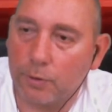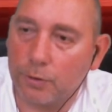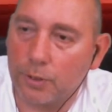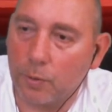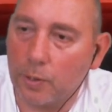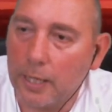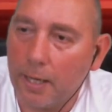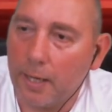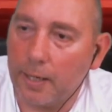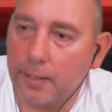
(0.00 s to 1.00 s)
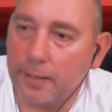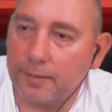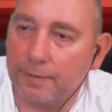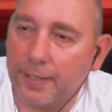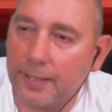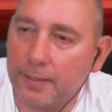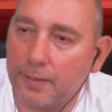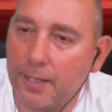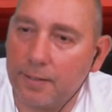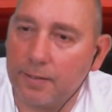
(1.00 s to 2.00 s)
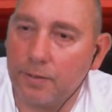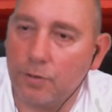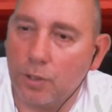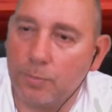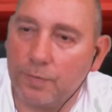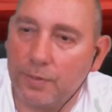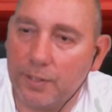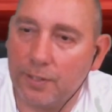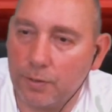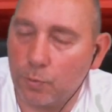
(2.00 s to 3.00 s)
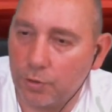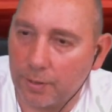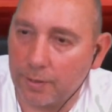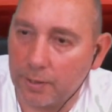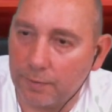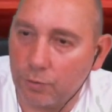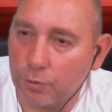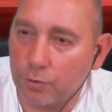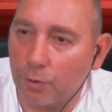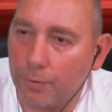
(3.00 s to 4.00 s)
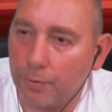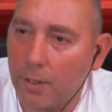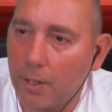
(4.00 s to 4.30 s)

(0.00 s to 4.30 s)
So, defined next in terms of distance, which I think you've just done.